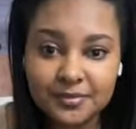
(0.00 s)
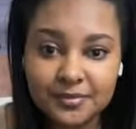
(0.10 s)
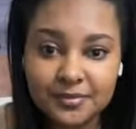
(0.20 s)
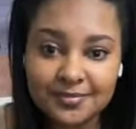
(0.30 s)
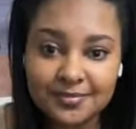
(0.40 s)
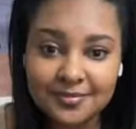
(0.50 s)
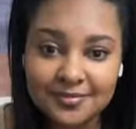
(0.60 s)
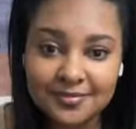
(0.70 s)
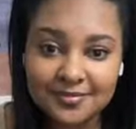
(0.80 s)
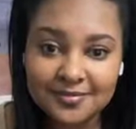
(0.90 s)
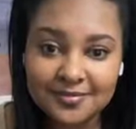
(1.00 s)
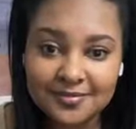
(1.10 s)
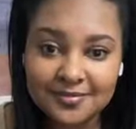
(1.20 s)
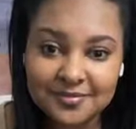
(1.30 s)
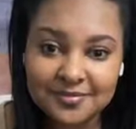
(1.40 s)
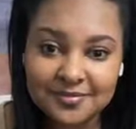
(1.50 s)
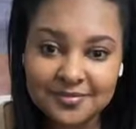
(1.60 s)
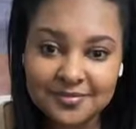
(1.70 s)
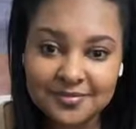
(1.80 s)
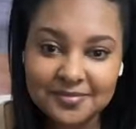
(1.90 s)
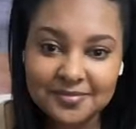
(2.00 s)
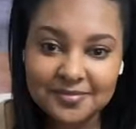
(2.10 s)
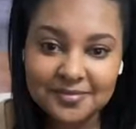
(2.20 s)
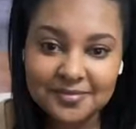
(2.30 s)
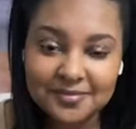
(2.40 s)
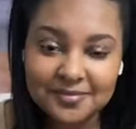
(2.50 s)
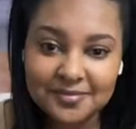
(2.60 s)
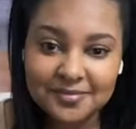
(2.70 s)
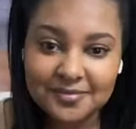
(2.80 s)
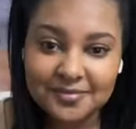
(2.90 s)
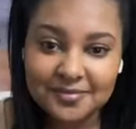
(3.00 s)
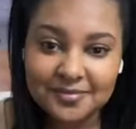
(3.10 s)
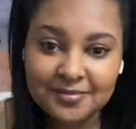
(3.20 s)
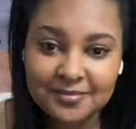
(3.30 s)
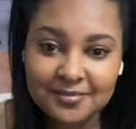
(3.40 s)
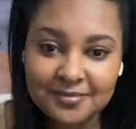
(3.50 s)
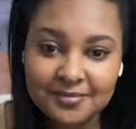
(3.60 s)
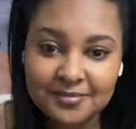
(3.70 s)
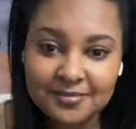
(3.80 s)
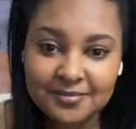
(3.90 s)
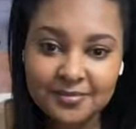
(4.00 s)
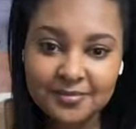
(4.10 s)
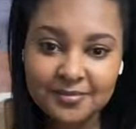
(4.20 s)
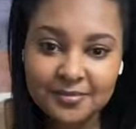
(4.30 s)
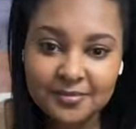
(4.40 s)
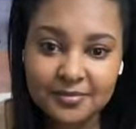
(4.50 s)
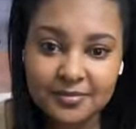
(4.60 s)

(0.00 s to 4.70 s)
The person shown says nothing.